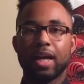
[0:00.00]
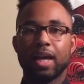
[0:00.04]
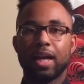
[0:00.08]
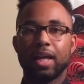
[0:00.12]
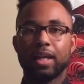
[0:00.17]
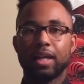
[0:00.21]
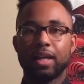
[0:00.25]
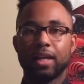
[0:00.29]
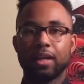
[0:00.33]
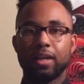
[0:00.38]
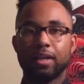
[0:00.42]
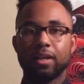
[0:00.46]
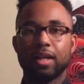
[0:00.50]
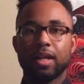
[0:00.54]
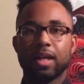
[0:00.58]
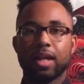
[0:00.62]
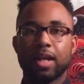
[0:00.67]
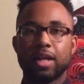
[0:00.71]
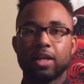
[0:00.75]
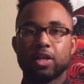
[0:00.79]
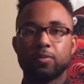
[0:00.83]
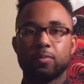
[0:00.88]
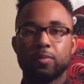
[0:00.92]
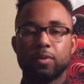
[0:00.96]
L L
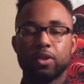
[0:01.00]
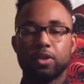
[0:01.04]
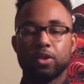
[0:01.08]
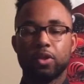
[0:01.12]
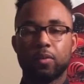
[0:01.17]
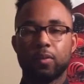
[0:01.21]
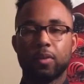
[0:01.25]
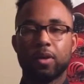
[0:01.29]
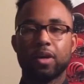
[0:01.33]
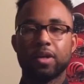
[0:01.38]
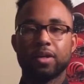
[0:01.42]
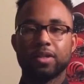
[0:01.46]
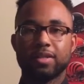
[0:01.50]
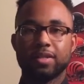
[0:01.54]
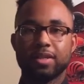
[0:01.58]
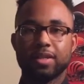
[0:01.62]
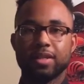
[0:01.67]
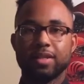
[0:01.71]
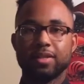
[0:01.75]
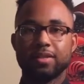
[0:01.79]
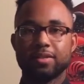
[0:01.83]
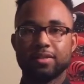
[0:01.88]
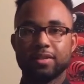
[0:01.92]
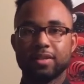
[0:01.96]
S P O R
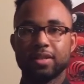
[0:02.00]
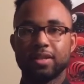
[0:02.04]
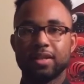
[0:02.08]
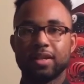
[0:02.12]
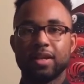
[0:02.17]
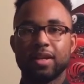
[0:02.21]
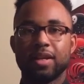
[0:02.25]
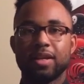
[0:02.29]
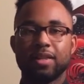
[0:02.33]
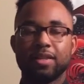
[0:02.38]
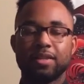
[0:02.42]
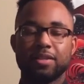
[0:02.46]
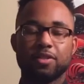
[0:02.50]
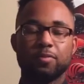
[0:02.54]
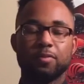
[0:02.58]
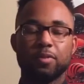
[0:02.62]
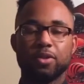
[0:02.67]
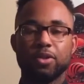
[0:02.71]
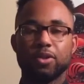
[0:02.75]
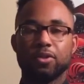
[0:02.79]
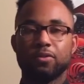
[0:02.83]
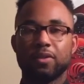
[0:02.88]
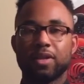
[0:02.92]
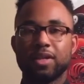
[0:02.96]
T Z. This has
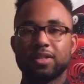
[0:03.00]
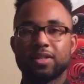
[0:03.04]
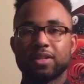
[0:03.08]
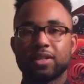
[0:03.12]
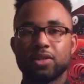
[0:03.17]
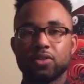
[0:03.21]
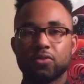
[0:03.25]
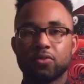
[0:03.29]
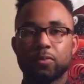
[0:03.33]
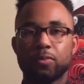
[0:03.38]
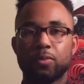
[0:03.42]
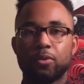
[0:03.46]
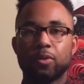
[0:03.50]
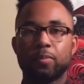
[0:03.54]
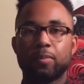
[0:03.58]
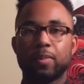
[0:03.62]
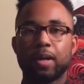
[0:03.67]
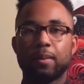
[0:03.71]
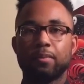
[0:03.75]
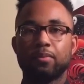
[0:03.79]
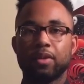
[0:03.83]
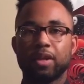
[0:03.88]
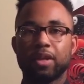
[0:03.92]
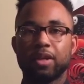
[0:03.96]
been your Redskins report
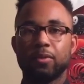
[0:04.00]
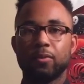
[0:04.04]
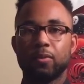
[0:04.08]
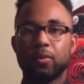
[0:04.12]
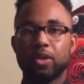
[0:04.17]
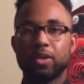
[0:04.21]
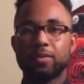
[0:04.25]
by Brandon